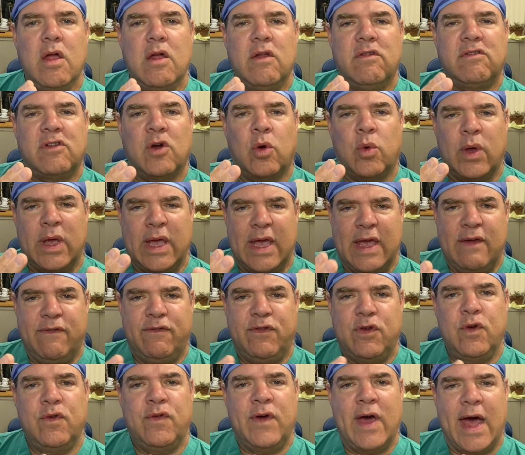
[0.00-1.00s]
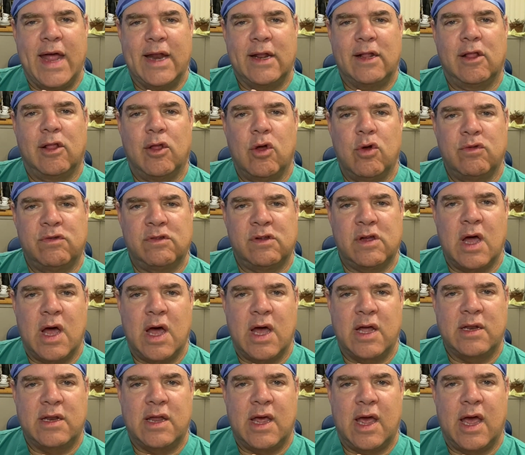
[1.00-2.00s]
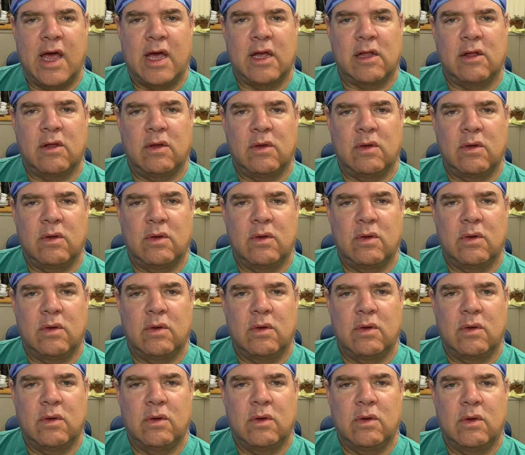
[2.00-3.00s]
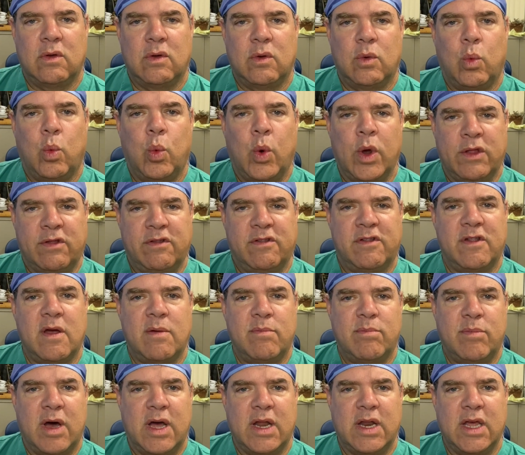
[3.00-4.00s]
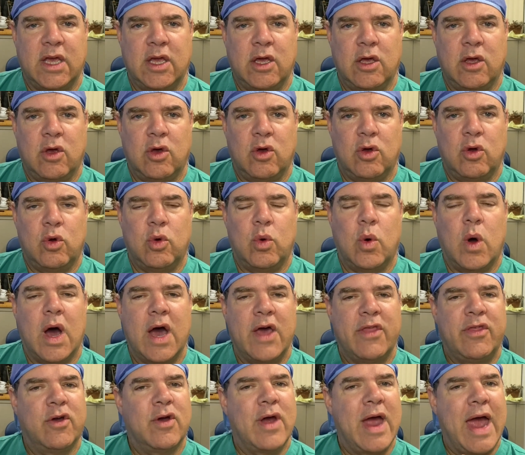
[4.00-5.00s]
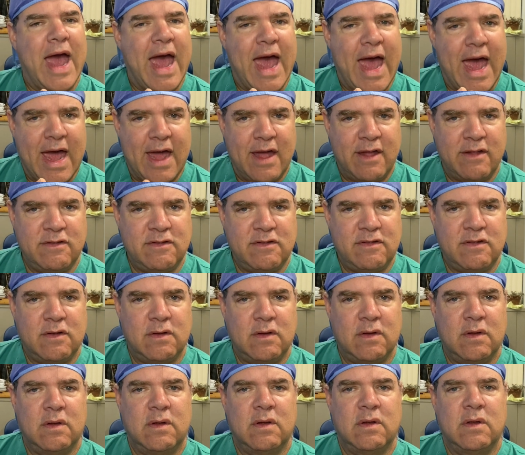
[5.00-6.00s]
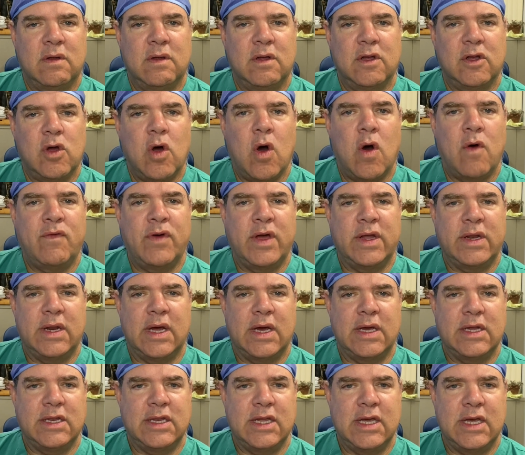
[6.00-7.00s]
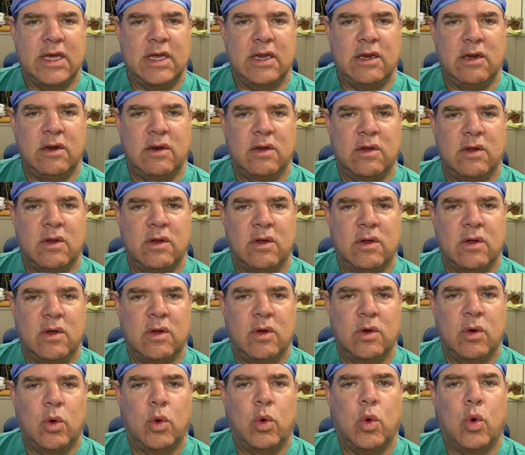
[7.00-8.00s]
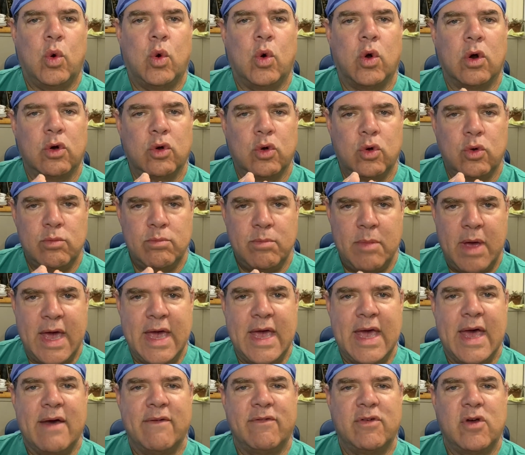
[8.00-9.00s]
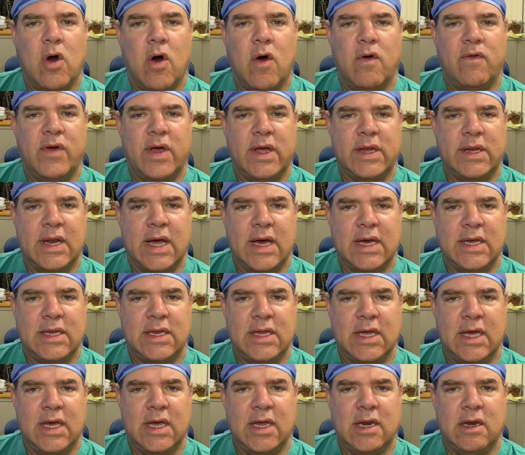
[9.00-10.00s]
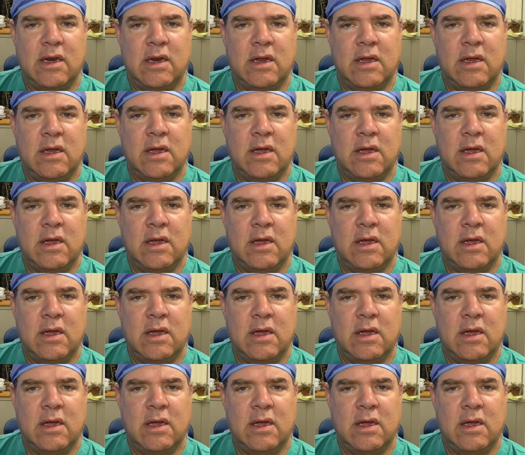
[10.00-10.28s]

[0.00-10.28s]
So if you've had close contact with somebody who either has COVID-19 or who may have COVID-19,